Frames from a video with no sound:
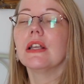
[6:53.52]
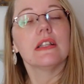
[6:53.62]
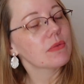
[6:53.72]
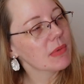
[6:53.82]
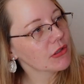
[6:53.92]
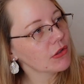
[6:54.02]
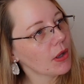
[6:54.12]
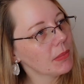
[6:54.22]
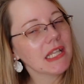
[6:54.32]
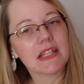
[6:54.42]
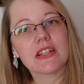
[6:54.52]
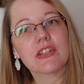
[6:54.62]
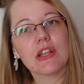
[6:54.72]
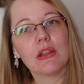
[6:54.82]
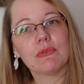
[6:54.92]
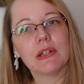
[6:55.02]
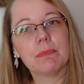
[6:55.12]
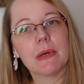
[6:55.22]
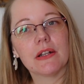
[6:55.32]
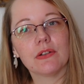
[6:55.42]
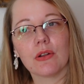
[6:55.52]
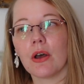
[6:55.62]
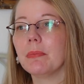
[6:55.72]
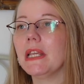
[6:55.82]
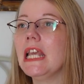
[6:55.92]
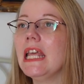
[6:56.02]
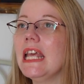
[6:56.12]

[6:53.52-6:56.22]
is a pattern hobby? Yes, it's another free pattern hobby.